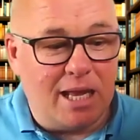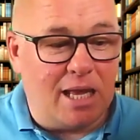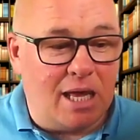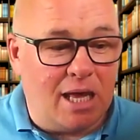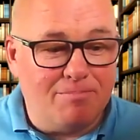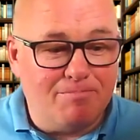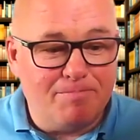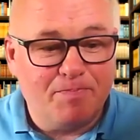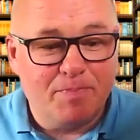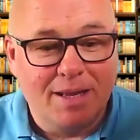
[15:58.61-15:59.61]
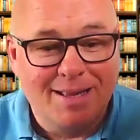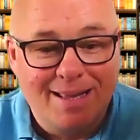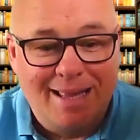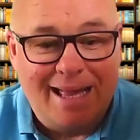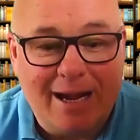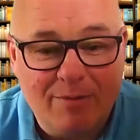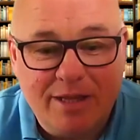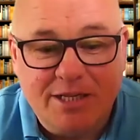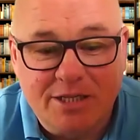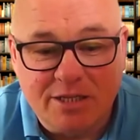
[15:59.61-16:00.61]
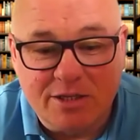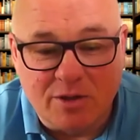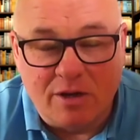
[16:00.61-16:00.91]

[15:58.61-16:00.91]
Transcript: how this sort of